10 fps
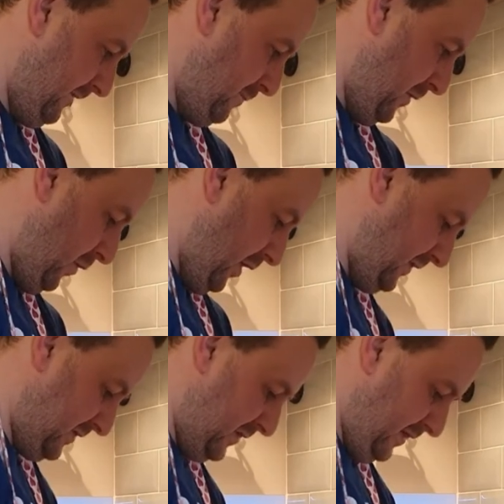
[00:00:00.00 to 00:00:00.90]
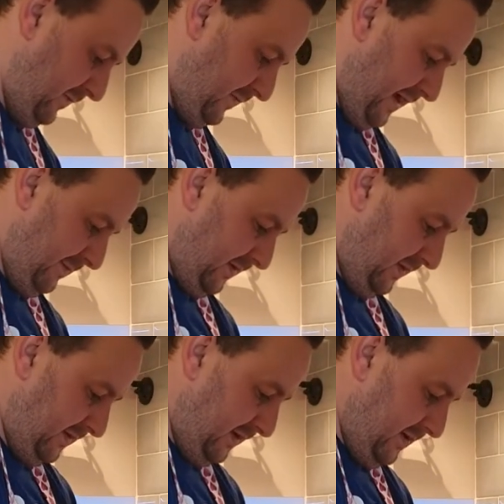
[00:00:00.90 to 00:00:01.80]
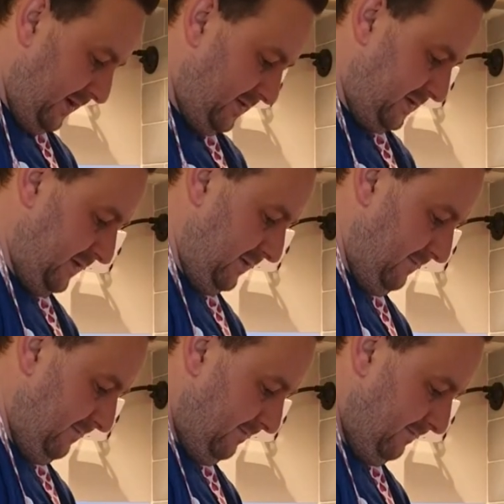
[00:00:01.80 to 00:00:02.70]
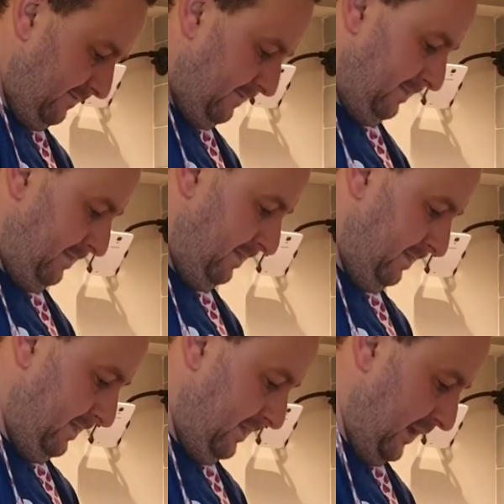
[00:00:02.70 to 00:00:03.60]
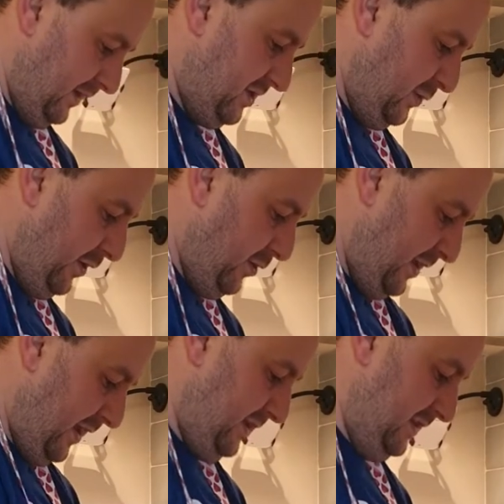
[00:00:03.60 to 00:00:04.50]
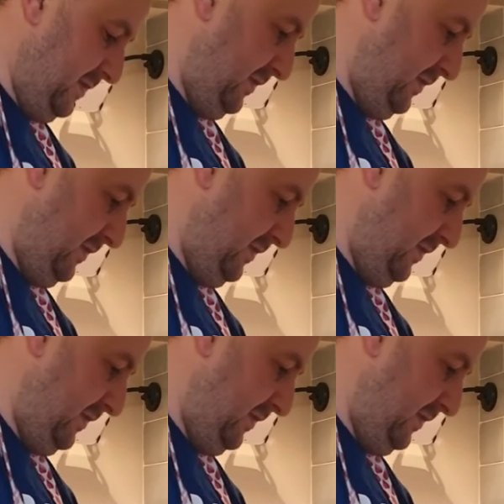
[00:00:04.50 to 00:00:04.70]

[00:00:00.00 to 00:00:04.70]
My wife doesn't like fat bits anyway, so. And she will be eating some of